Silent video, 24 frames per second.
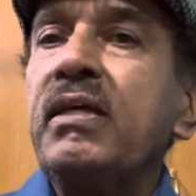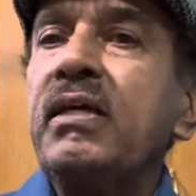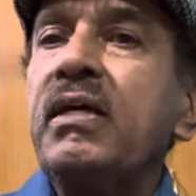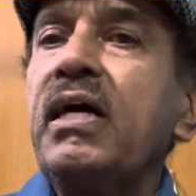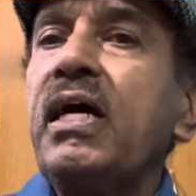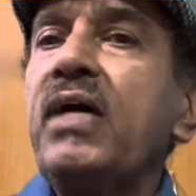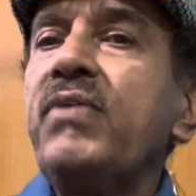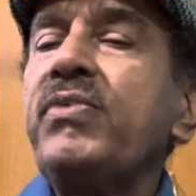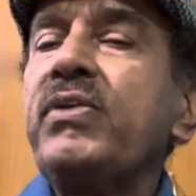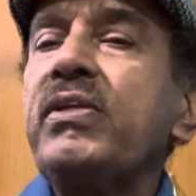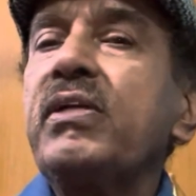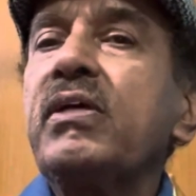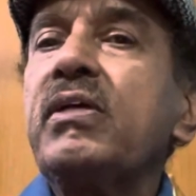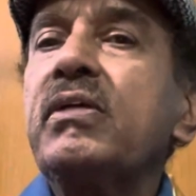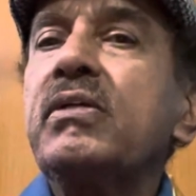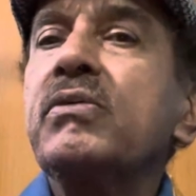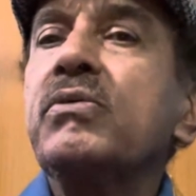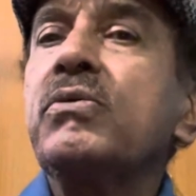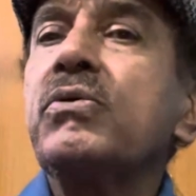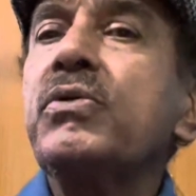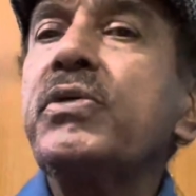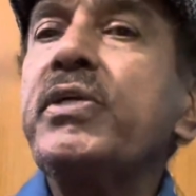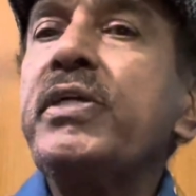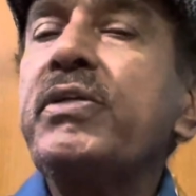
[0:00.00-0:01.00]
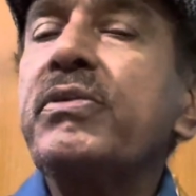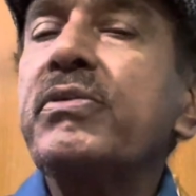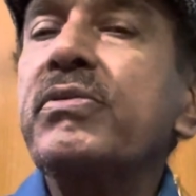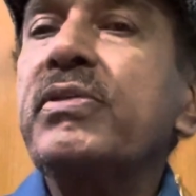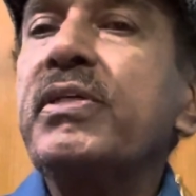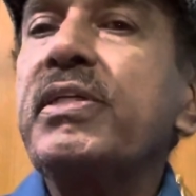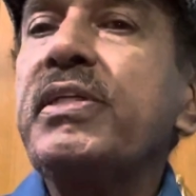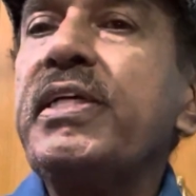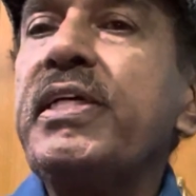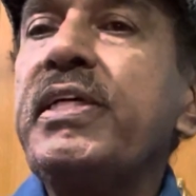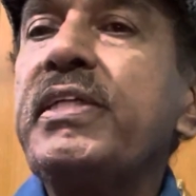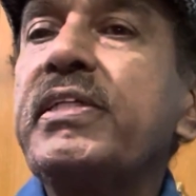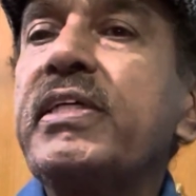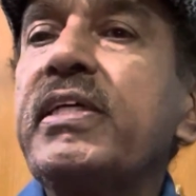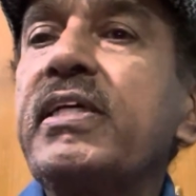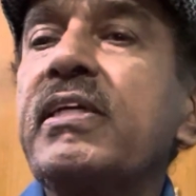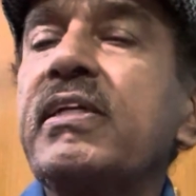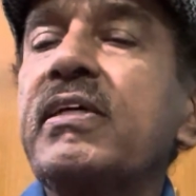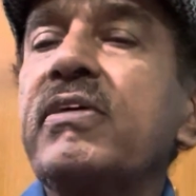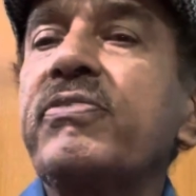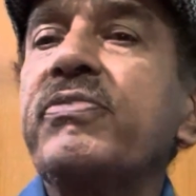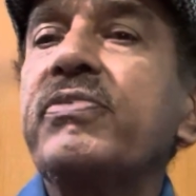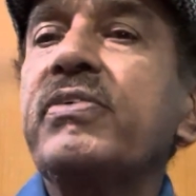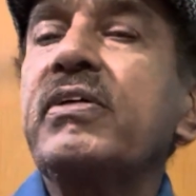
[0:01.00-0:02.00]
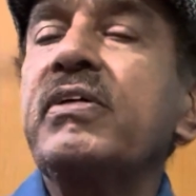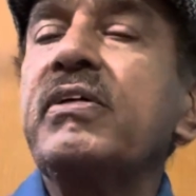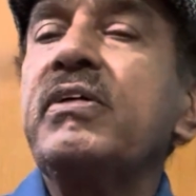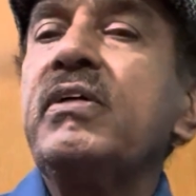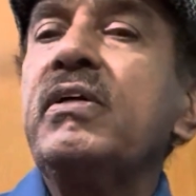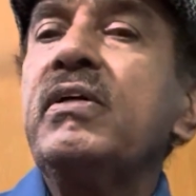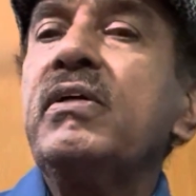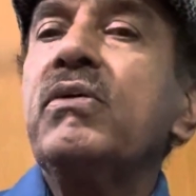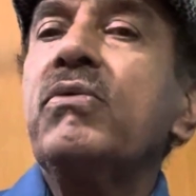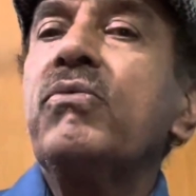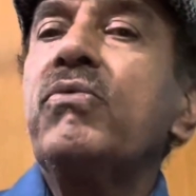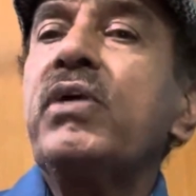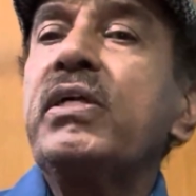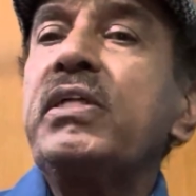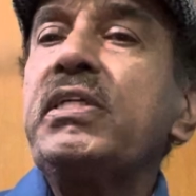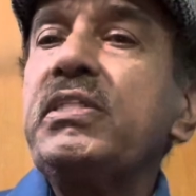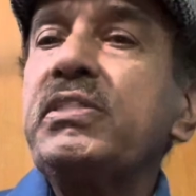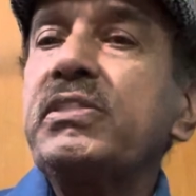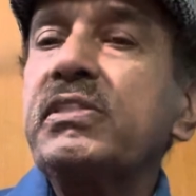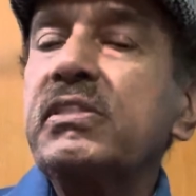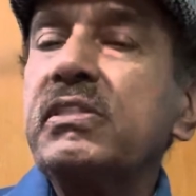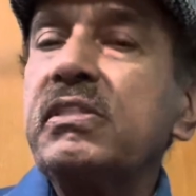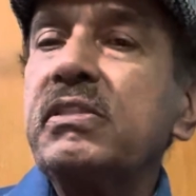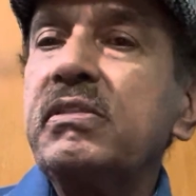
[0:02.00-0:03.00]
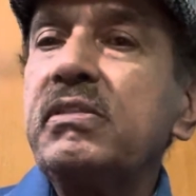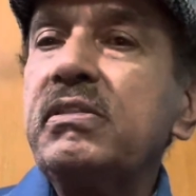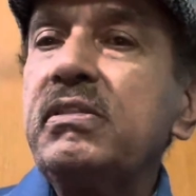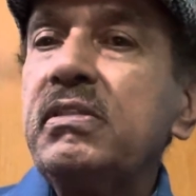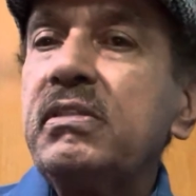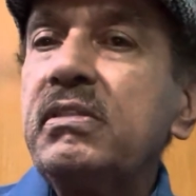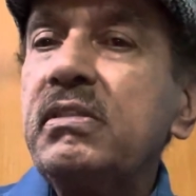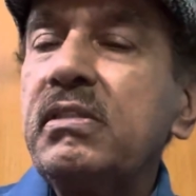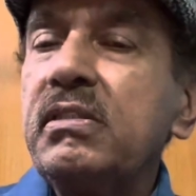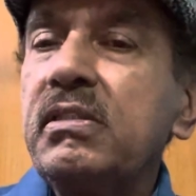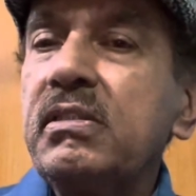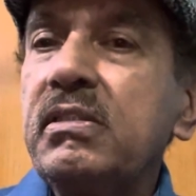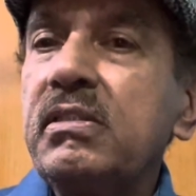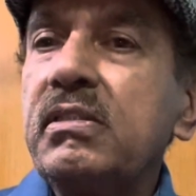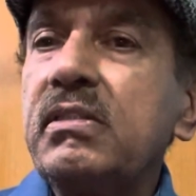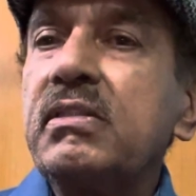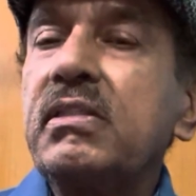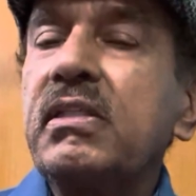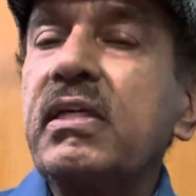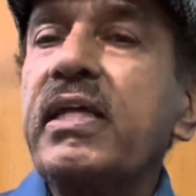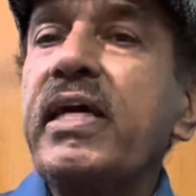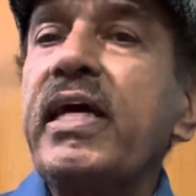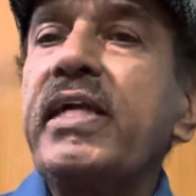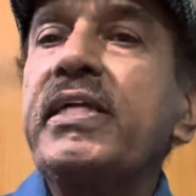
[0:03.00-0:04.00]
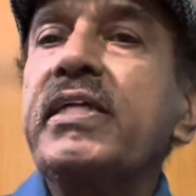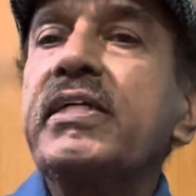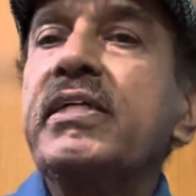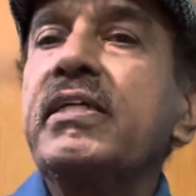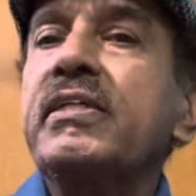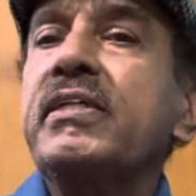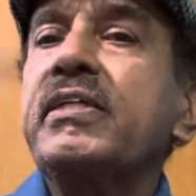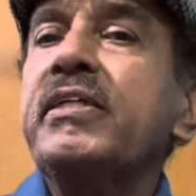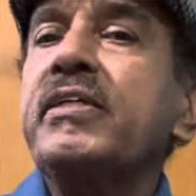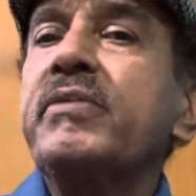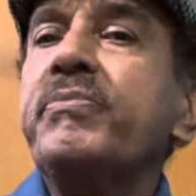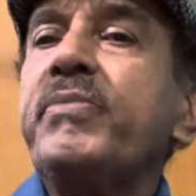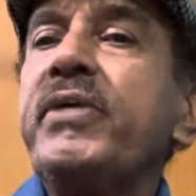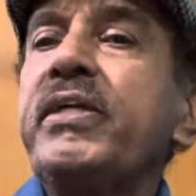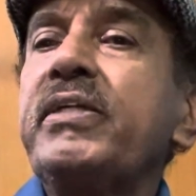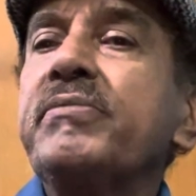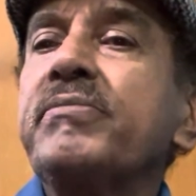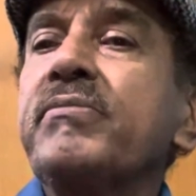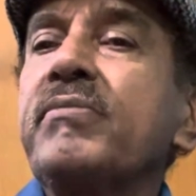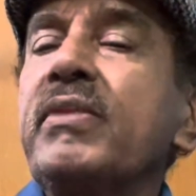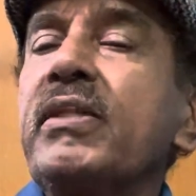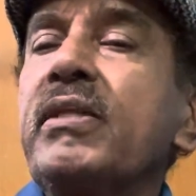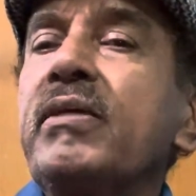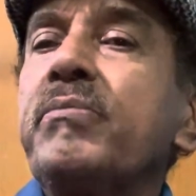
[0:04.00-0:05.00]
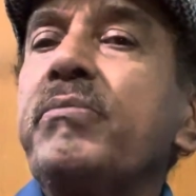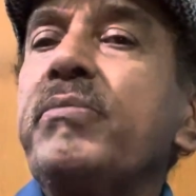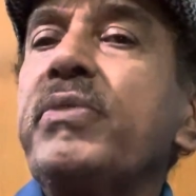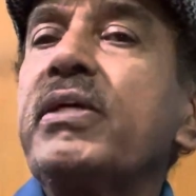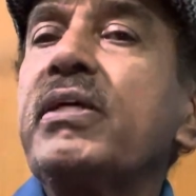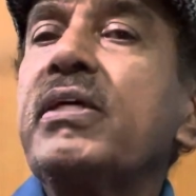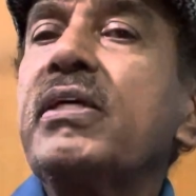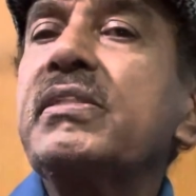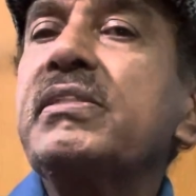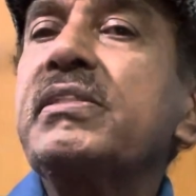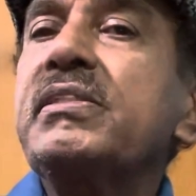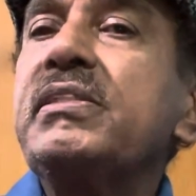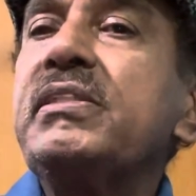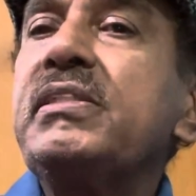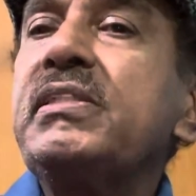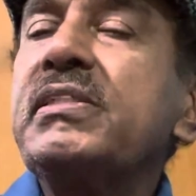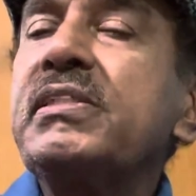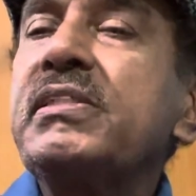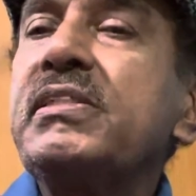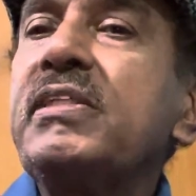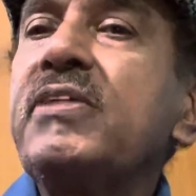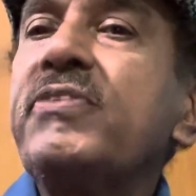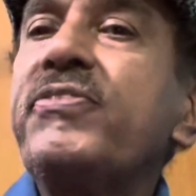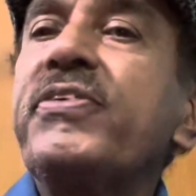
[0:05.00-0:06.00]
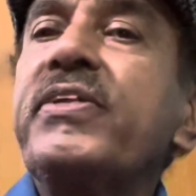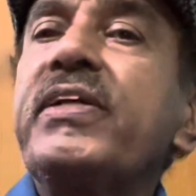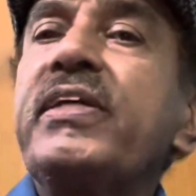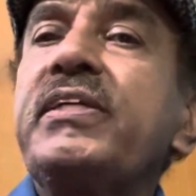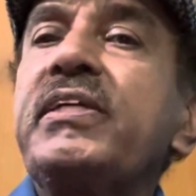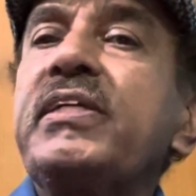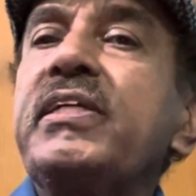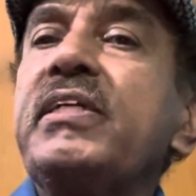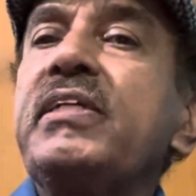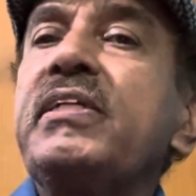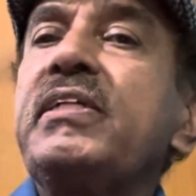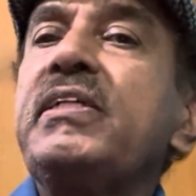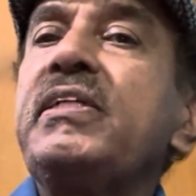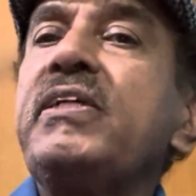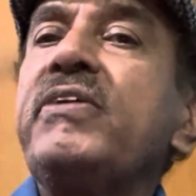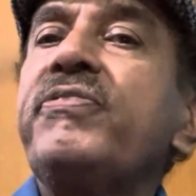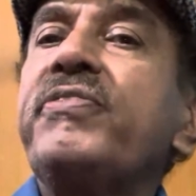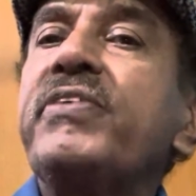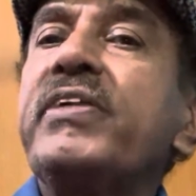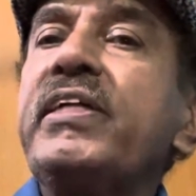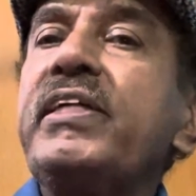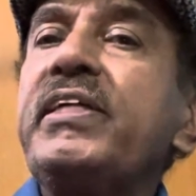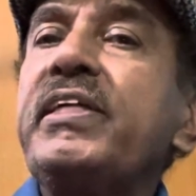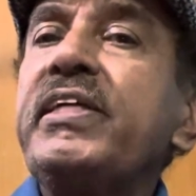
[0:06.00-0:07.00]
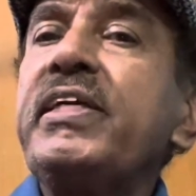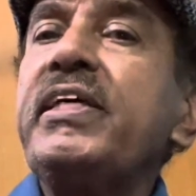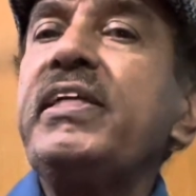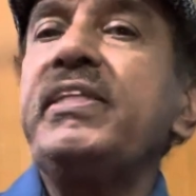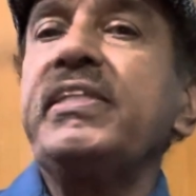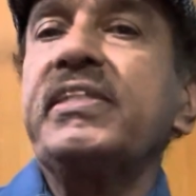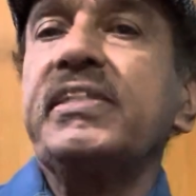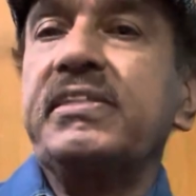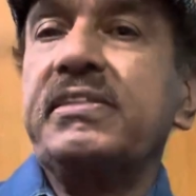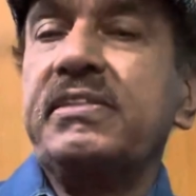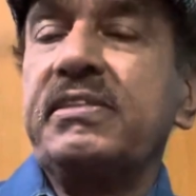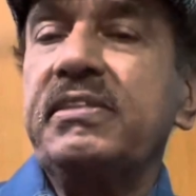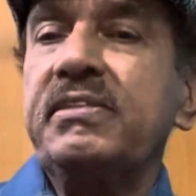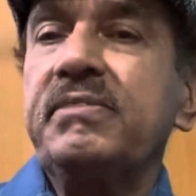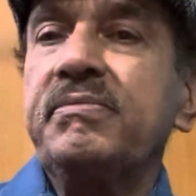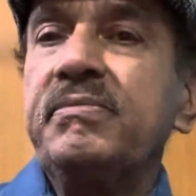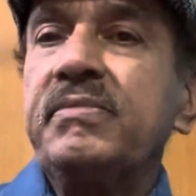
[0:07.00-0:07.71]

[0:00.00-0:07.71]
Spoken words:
I will not go into the detail of what is the radical treatment, because it is different in different areas.